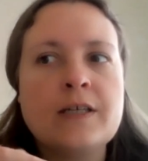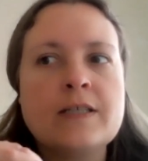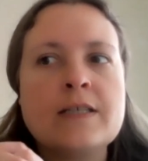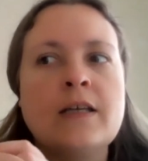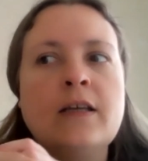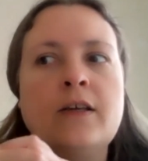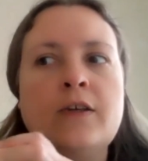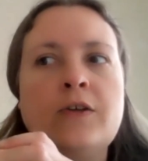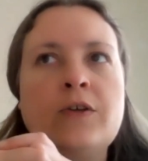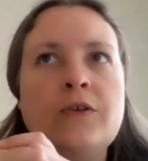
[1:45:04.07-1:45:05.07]
that
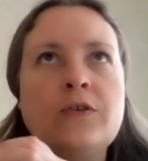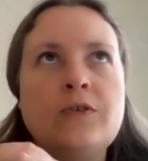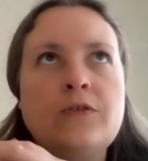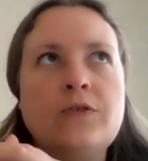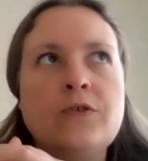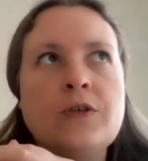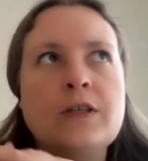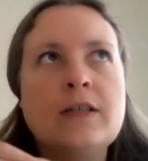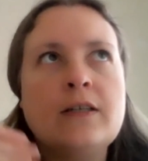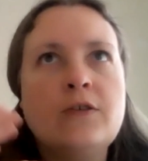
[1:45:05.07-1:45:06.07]
you
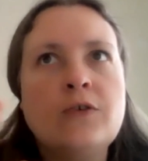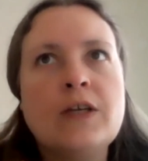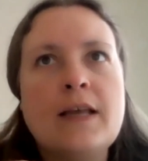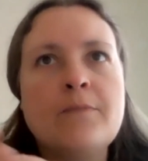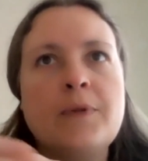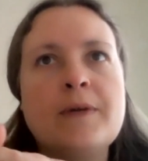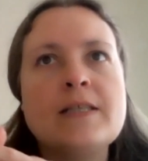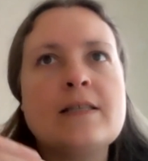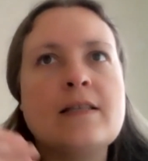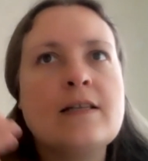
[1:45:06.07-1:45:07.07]
can
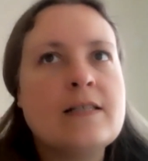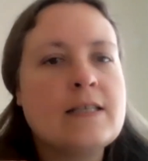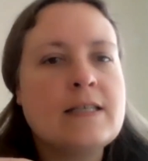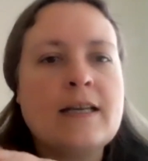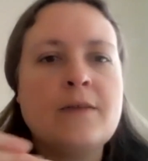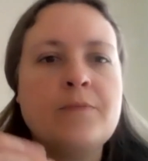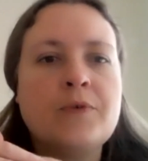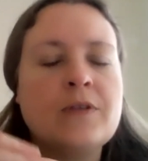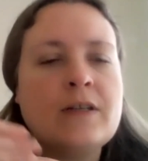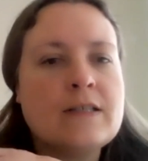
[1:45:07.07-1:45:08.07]
implement, that it's
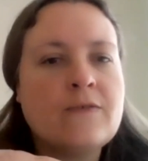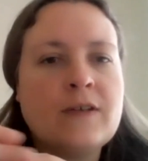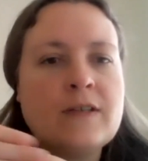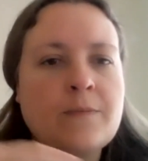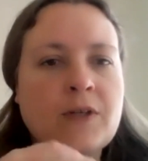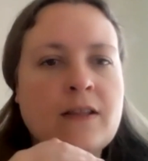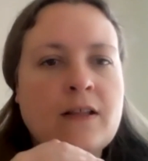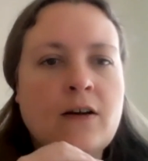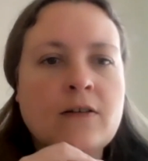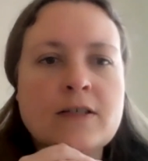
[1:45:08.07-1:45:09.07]
sustainable, that it's feasible in
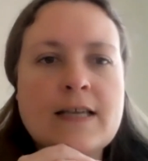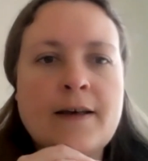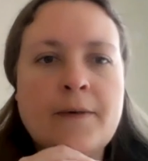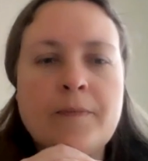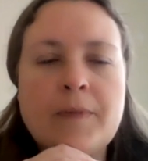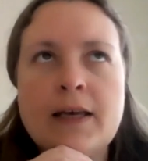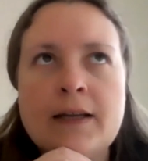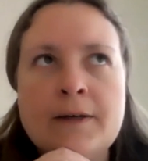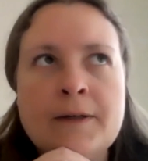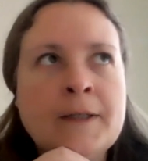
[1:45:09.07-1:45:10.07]
the long term.
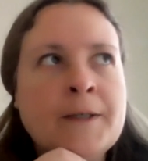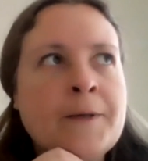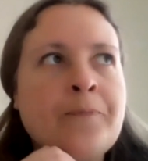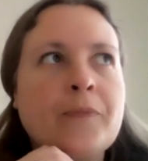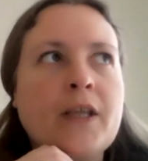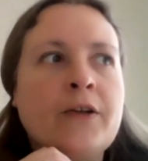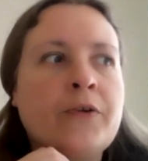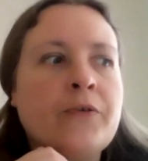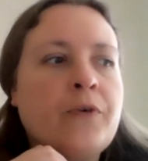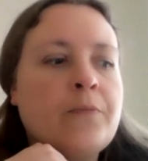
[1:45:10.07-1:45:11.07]
And I
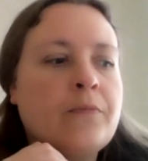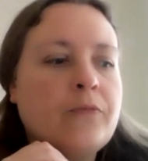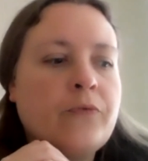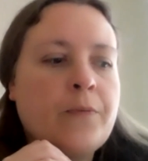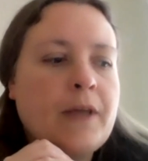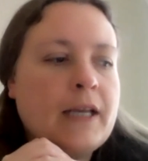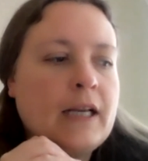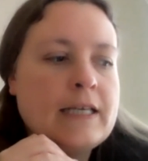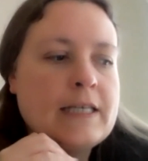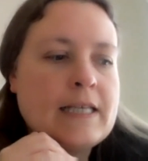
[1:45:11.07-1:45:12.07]
know from
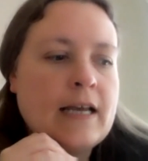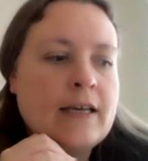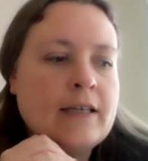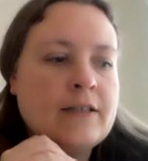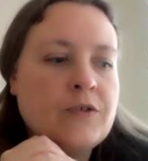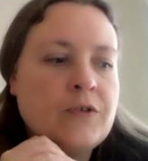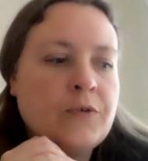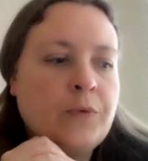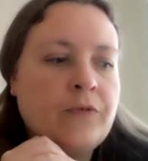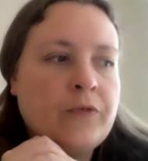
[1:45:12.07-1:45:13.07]
ICLEI's side,
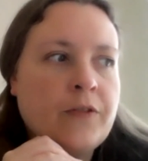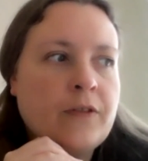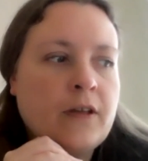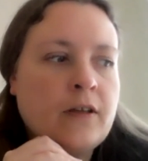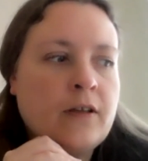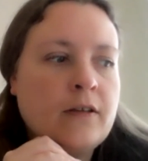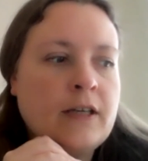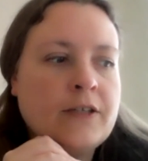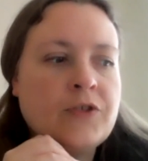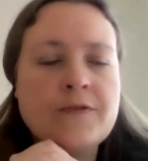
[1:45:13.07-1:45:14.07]
we've got the
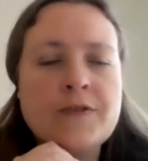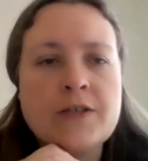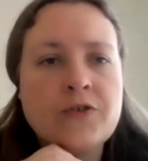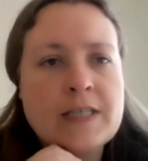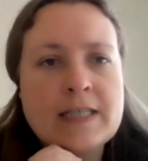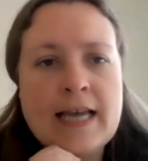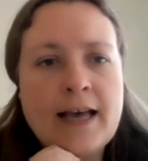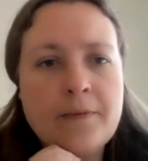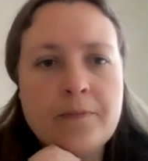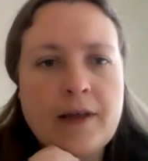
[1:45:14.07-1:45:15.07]
initiatives such as
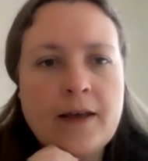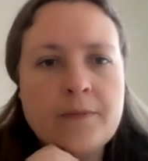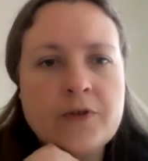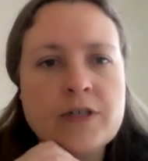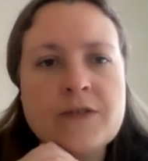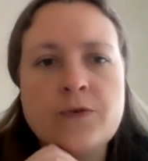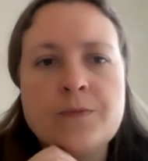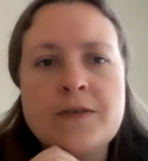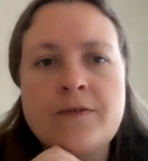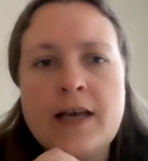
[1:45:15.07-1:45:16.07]
TAP and the
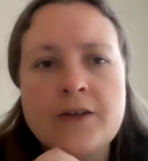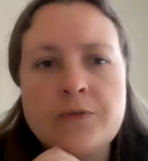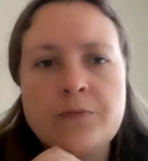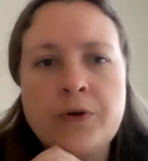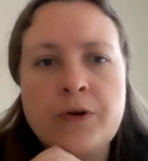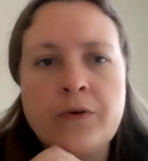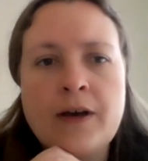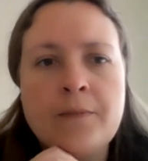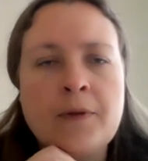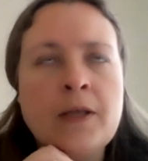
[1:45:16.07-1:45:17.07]
Transformative Action
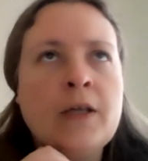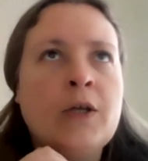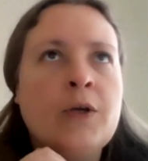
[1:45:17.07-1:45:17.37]
Program,